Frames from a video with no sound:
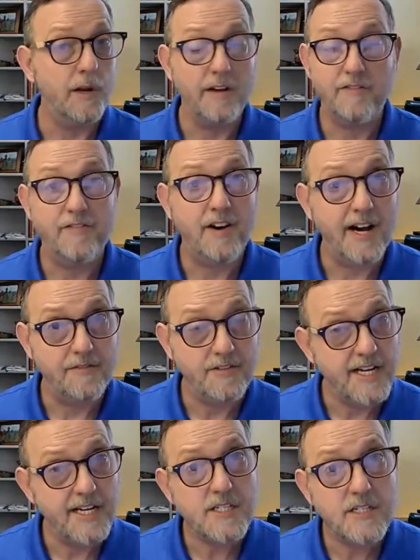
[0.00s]
We have 5
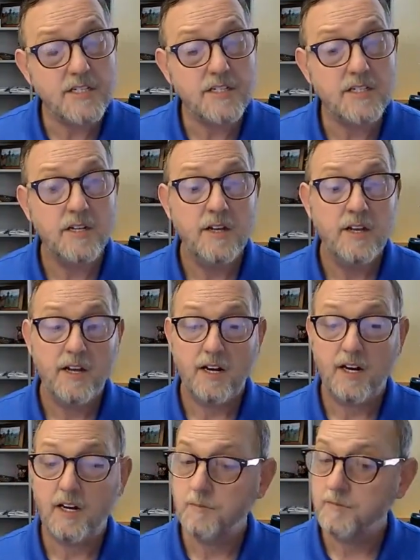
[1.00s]
tests.
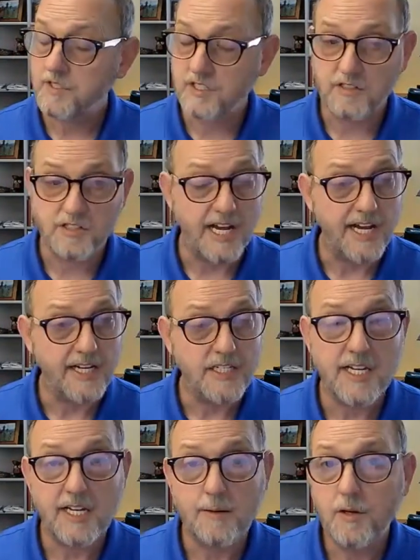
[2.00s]
It's the exact
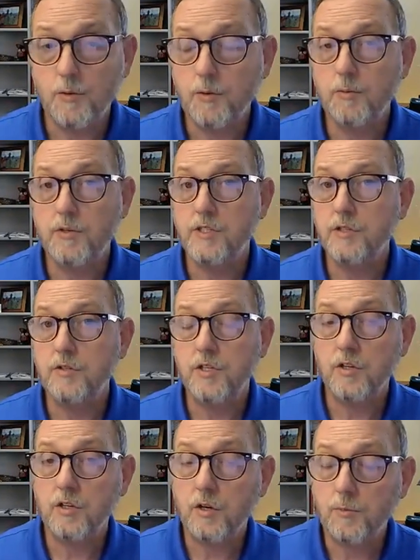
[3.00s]
same that we would do
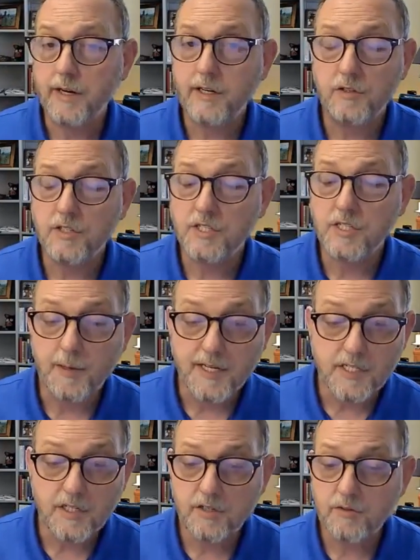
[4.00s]
during a regular
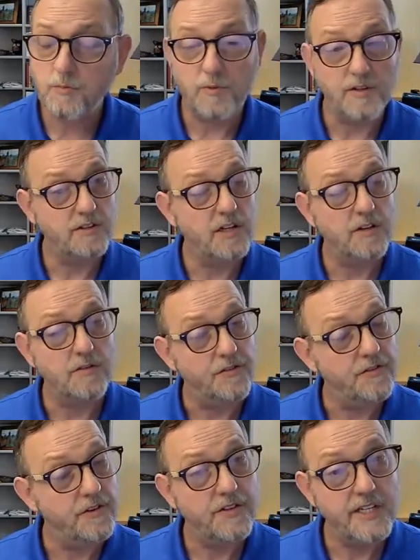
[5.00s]
semester. We cover
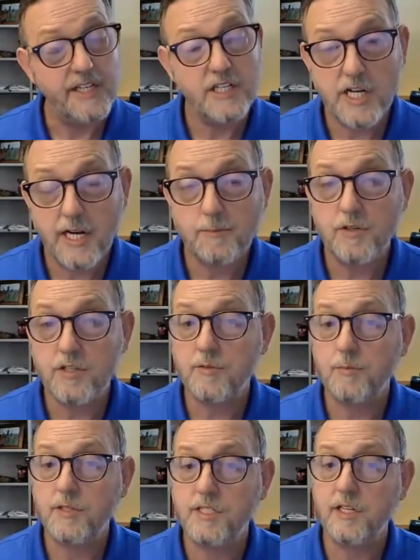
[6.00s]
15 chapters
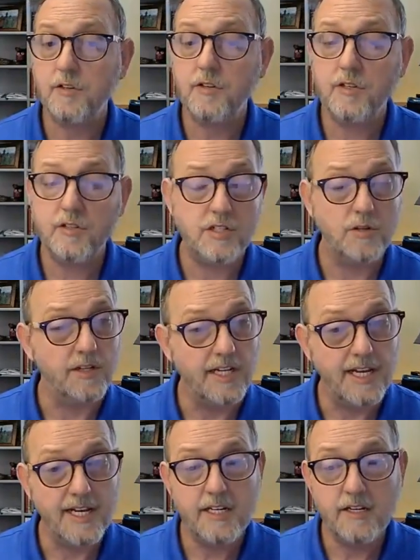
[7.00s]
of material. So
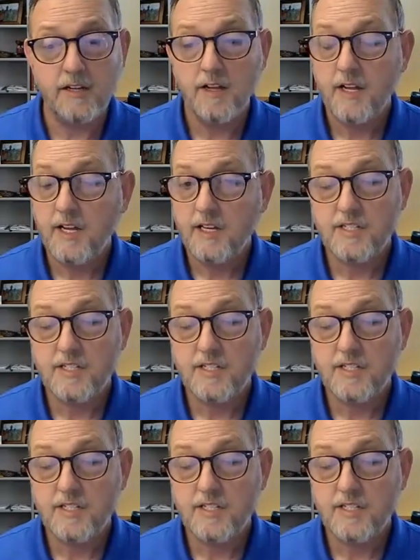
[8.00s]
again,